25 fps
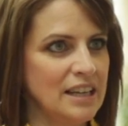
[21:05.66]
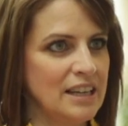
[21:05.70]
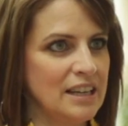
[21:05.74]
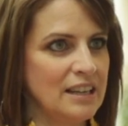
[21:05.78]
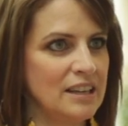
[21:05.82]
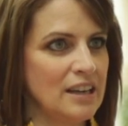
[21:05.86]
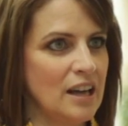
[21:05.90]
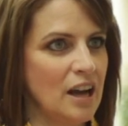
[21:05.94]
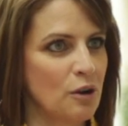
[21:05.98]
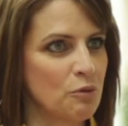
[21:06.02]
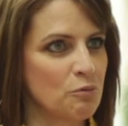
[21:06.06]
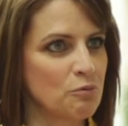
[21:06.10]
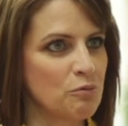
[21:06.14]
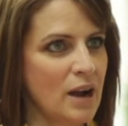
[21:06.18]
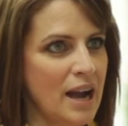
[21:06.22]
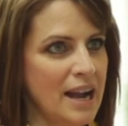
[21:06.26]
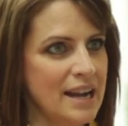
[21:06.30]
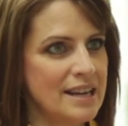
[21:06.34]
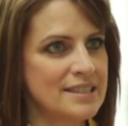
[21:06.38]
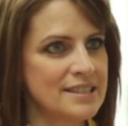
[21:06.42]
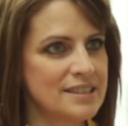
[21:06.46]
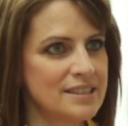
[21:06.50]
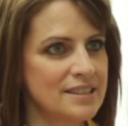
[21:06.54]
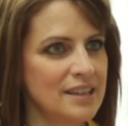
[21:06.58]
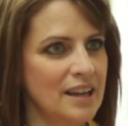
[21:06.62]
in a
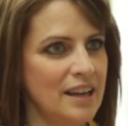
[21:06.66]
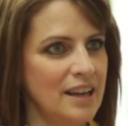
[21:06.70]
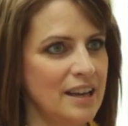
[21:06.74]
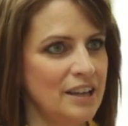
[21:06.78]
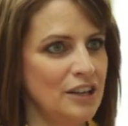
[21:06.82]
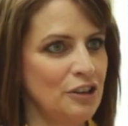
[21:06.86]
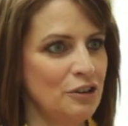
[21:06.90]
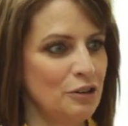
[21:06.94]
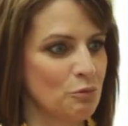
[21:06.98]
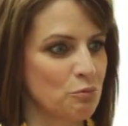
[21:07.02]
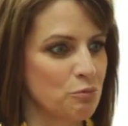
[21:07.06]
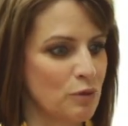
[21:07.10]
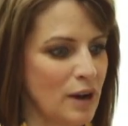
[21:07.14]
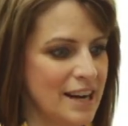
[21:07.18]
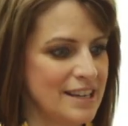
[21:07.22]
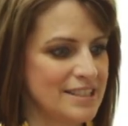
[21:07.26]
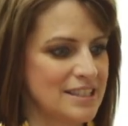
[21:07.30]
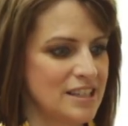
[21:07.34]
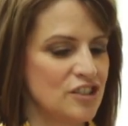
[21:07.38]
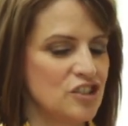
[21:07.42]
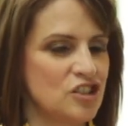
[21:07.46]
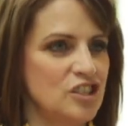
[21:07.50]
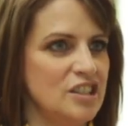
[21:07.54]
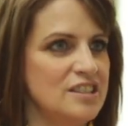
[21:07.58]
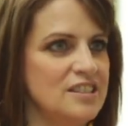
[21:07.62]
rice, uh, you know rice
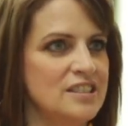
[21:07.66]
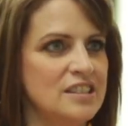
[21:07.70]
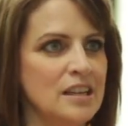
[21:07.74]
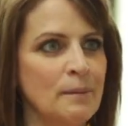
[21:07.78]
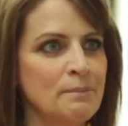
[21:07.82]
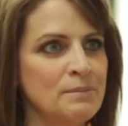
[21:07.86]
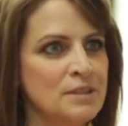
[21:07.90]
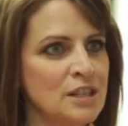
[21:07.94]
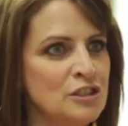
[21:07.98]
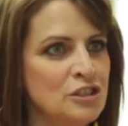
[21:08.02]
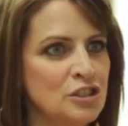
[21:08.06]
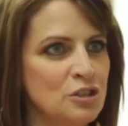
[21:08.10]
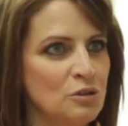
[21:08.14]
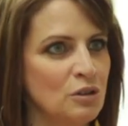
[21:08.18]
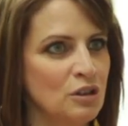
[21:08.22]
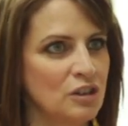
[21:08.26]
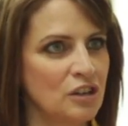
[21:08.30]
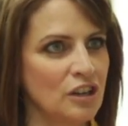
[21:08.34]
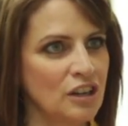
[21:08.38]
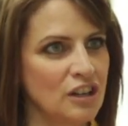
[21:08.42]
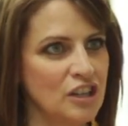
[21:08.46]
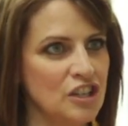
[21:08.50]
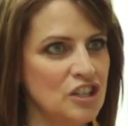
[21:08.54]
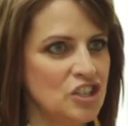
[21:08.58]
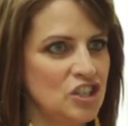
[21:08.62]
that she's dumped into a
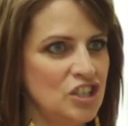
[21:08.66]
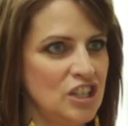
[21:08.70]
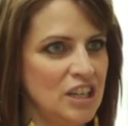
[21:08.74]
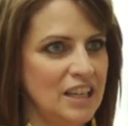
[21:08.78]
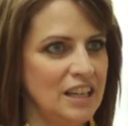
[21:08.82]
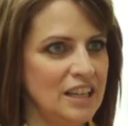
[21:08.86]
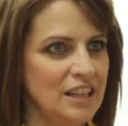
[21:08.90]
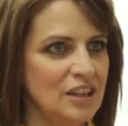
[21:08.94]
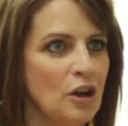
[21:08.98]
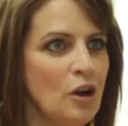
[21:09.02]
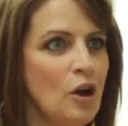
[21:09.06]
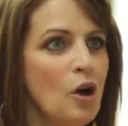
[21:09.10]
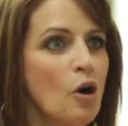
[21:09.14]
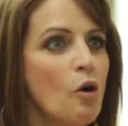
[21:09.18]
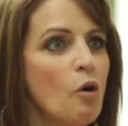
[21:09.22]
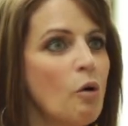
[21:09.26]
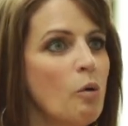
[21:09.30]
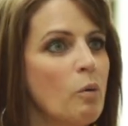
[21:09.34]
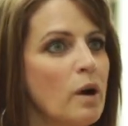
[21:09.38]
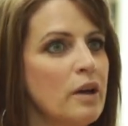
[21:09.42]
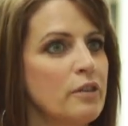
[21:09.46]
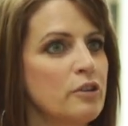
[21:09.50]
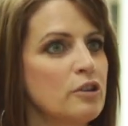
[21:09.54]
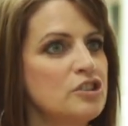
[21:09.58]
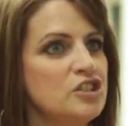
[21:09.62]
cookie sheet,
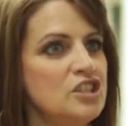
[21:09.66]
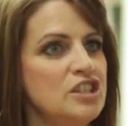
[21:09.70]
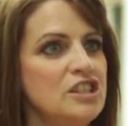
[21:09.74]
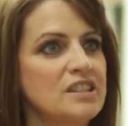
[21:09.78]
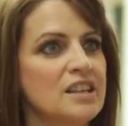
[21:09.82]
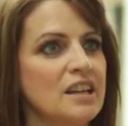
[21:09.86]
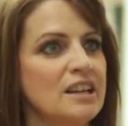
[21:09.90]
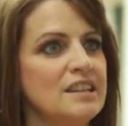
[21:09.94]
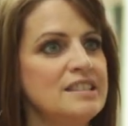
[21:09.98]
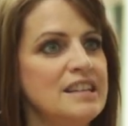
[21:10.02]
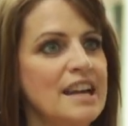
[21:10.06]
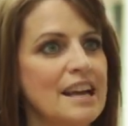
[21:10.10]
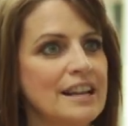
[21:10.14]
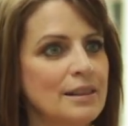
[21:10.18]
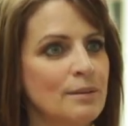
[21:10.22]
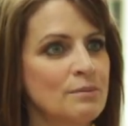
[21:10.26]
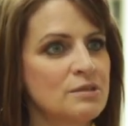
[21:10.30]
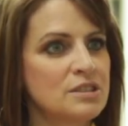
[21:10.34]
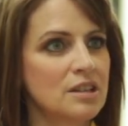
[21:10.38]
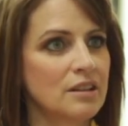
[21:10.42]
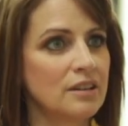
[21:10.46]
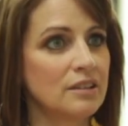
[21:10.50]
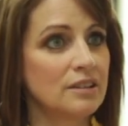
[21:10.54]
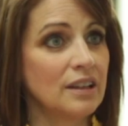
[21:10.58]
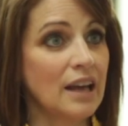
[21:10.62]
or whether she's going to take
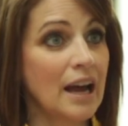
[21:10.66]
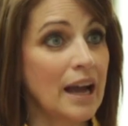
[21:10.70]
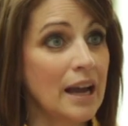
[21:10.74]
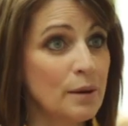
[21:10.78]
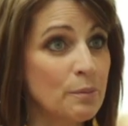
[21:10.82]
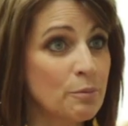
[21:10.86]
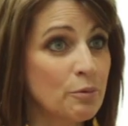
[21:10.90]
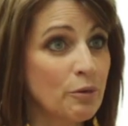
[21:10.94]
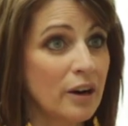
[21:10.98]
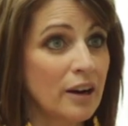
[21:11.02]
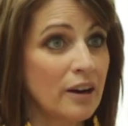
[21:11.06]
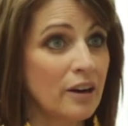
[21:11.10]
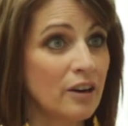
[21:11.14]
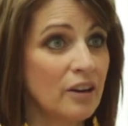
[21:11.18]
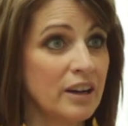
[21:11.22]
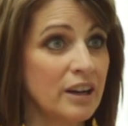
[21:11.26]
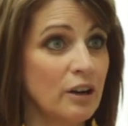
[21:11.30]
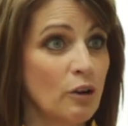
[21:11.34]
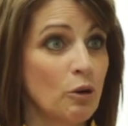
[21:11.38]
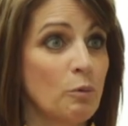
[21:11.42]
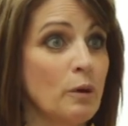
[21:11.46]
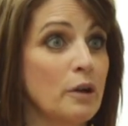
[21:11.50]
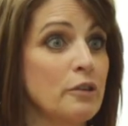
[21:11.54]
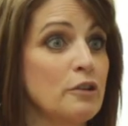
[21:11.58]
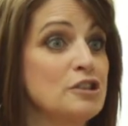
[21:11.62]
them to the
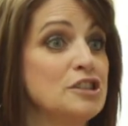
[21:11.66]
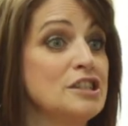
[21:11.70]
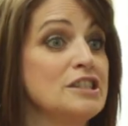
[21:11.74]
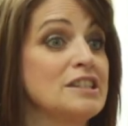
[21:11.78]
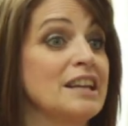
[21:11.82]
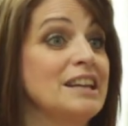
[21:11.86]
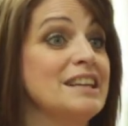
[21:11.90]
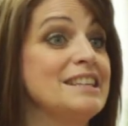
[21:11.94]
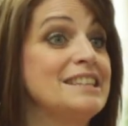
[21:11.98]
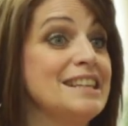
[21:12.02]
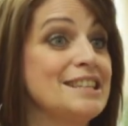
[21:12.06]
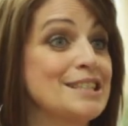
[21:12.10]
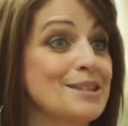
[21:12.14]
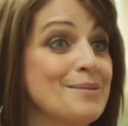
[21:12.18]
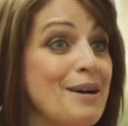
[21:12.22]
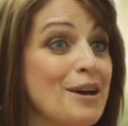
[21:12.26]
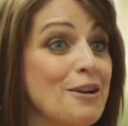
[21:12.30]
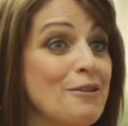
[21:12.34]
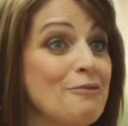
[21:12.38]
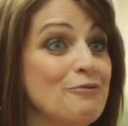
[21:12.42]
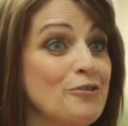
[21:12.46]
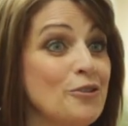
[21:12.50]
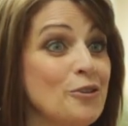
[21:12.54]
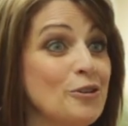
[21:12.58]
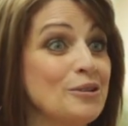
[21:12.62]
library, or whether she's going to teach them how
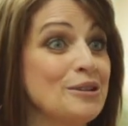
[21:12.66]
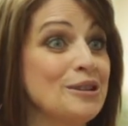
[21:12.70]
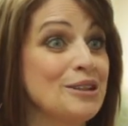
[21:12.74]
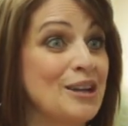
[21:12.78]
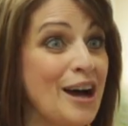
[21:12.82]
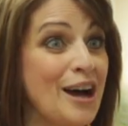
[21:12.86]
to fold